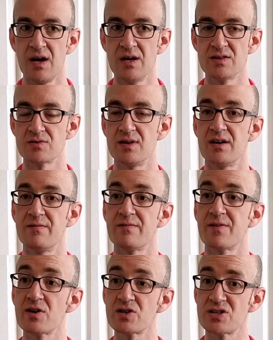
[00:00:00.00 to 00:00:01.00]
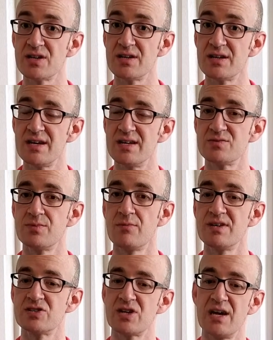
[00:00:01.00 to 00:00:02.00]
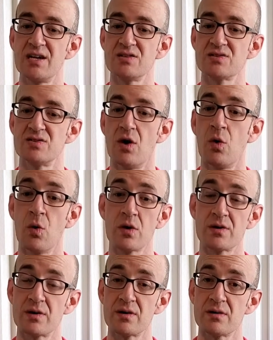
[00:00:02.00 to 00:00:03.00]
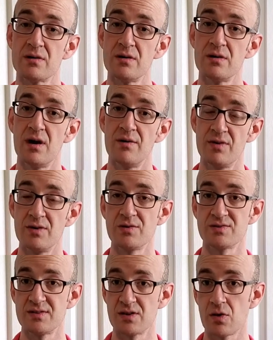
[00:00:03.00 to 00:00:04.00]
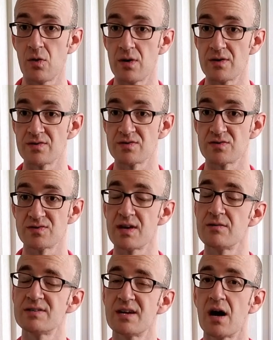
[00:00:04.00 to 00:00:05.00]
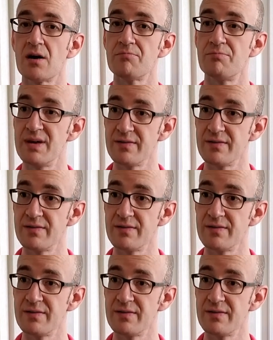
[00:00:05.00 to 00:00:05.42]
So an inversion is when we change the order of the notes in the chord. So say we take our B